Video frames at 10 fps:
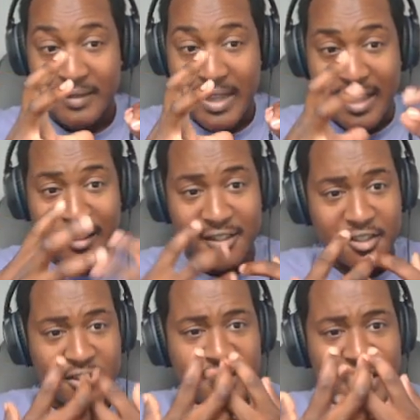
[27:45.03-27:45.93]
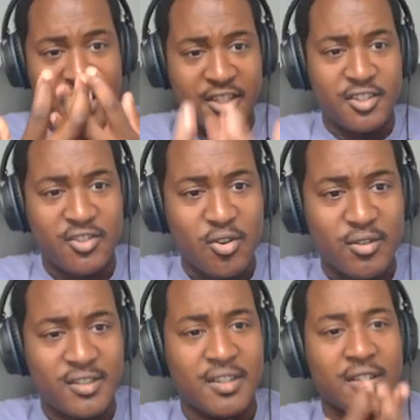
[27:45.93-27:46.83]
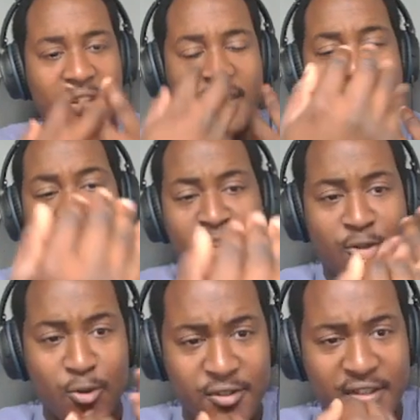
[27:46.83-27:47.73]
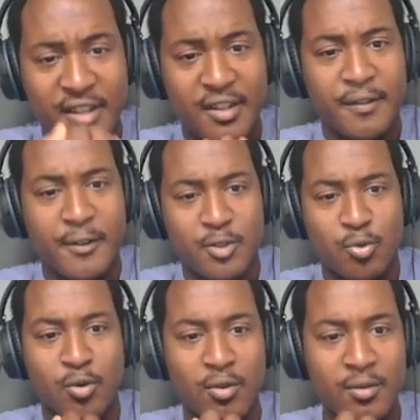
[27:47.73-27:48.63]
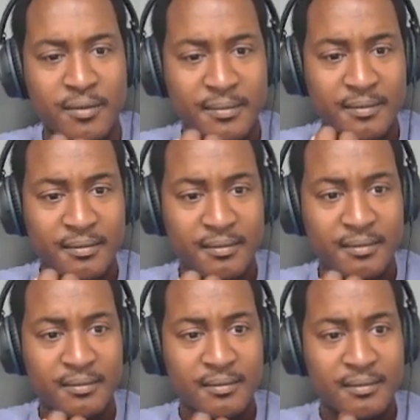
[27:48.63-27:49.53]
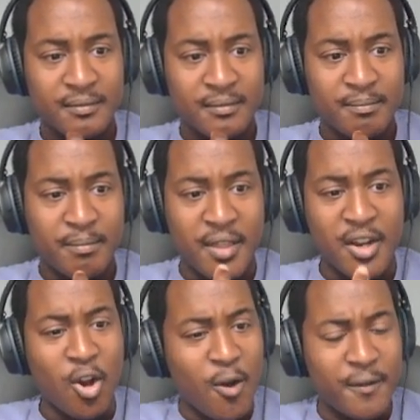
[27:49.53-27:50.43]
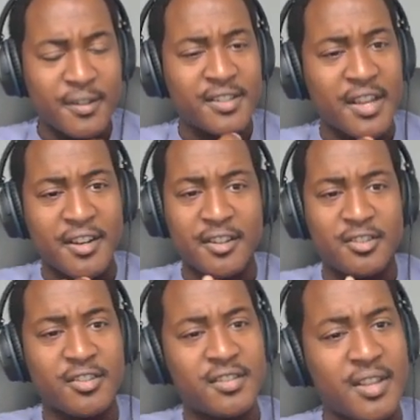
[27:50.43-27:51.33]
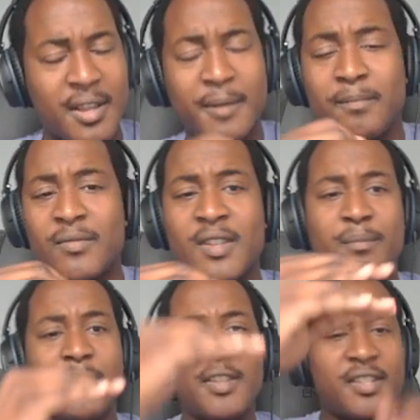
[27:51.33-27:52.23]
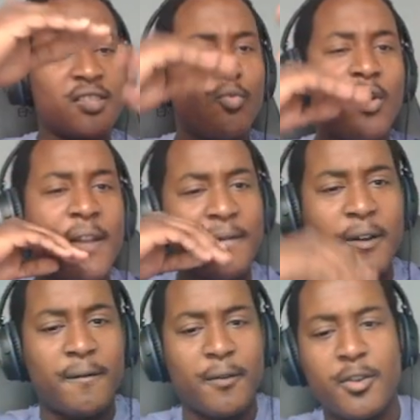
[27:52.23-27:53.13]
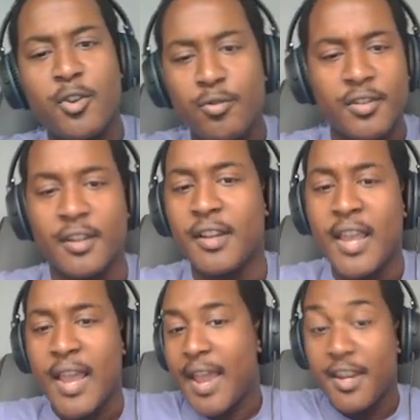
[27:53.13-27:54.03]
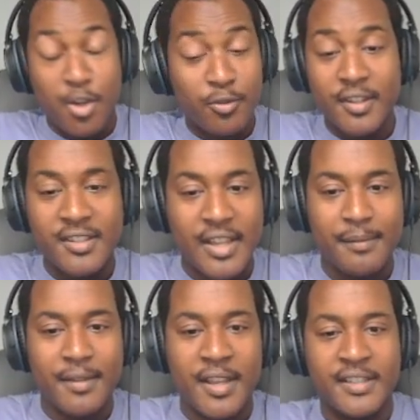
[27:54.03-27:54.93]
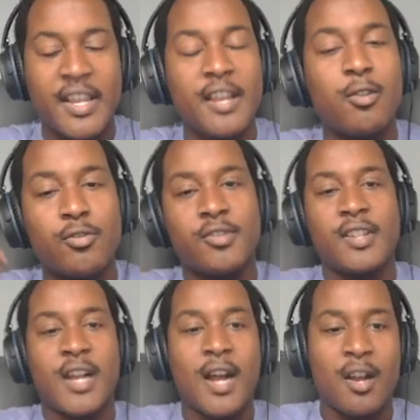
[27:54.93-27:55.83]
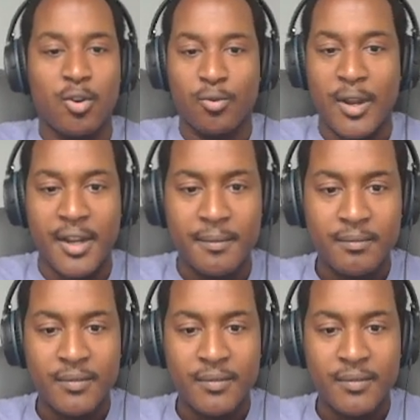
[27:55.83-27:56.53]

And let's just say she starts to, like, get close to the individual, but then all of a sudden it's just like, but this isn't what I felt for Yuuta. And Yuuta, same thing. He's getting closer to Kaho, right?